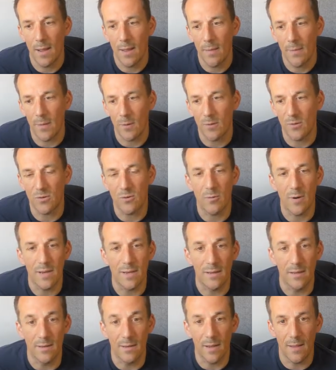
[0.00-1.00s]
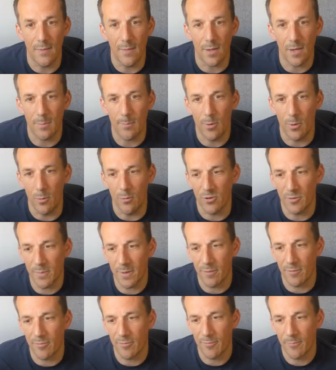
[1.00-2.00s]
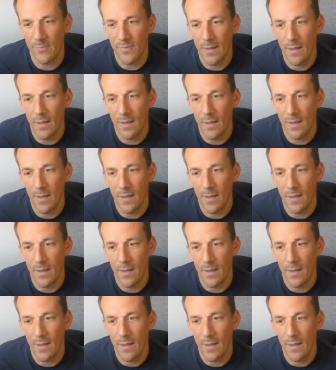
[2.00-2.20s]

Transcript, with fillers: that is created in the compose above.